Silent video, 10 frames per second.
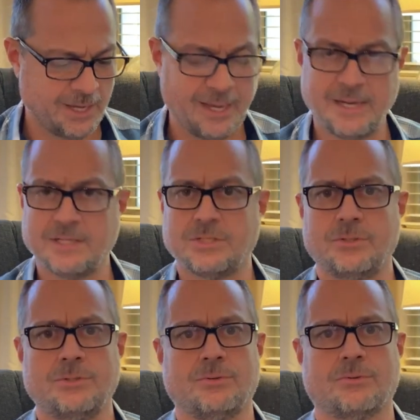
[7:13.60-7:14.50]
And it's
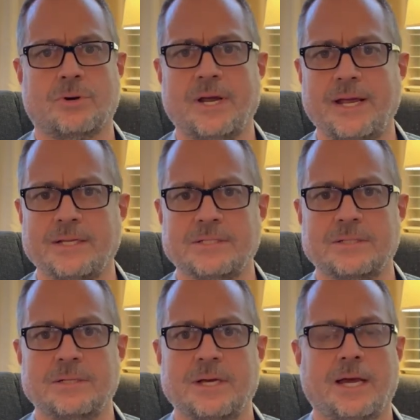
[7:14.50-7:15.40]
through
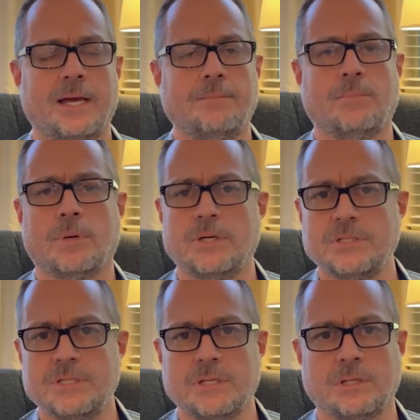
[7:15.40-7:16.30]
grace and
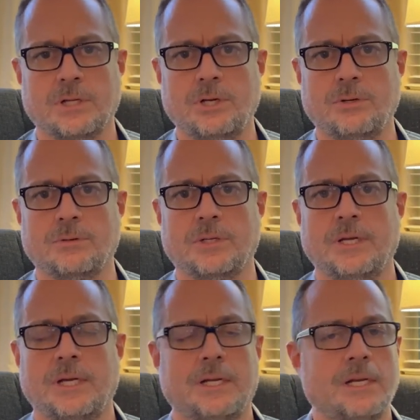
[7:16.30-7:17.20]
mercy alone,
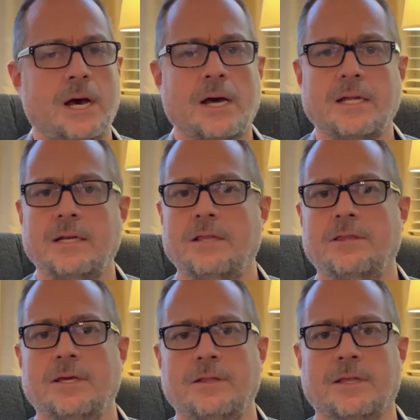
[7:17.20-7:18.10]
not
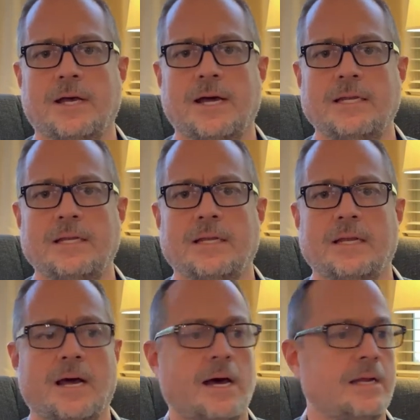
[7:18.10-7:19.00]
anything that I did,
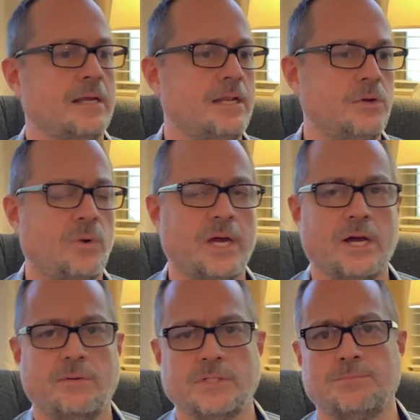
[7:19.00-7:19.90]
not any way I
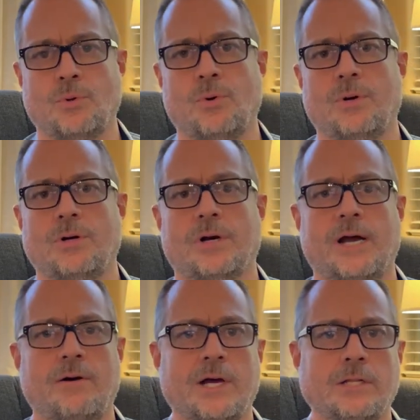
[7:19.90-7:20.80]
was born or
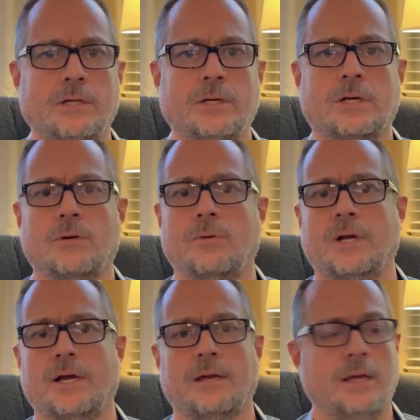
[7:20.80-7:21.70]
how I look or what
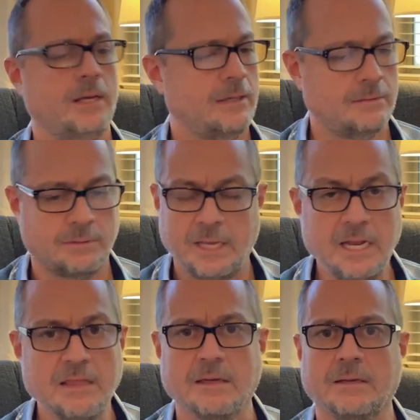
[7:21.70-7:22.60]
I,
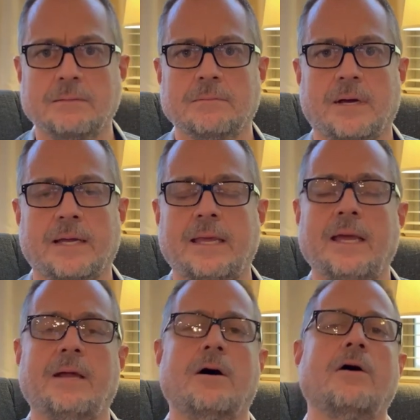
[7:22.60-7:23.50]
anything, I
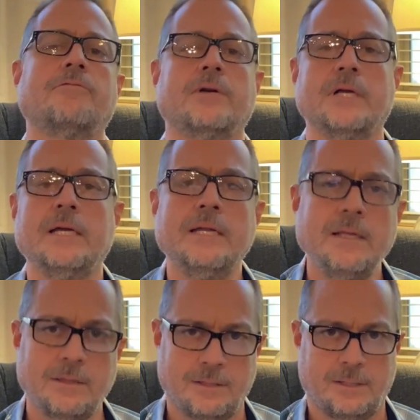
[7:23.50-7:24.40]
can't offer
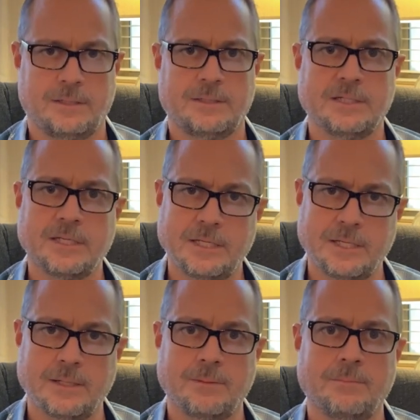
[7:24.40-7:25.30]
anything to
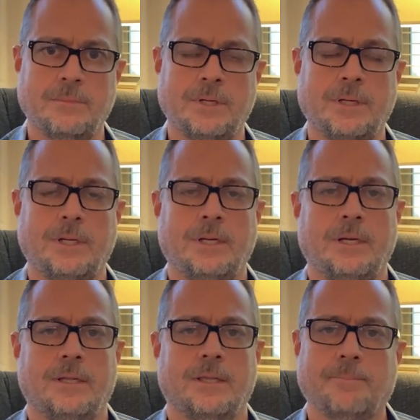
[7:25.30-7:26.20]
Him
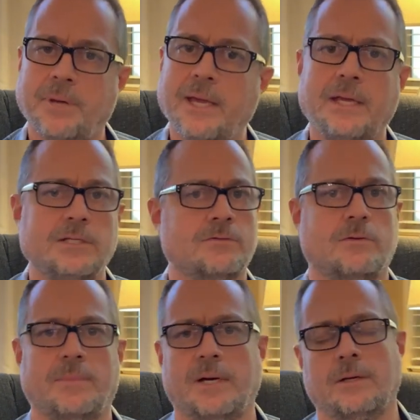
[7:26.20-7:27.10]
that pays for
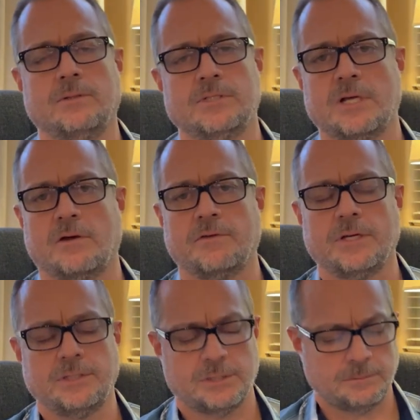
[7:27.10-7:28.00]
my own
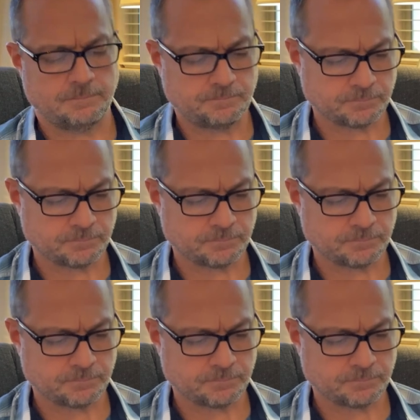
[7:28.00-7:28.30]
salvation.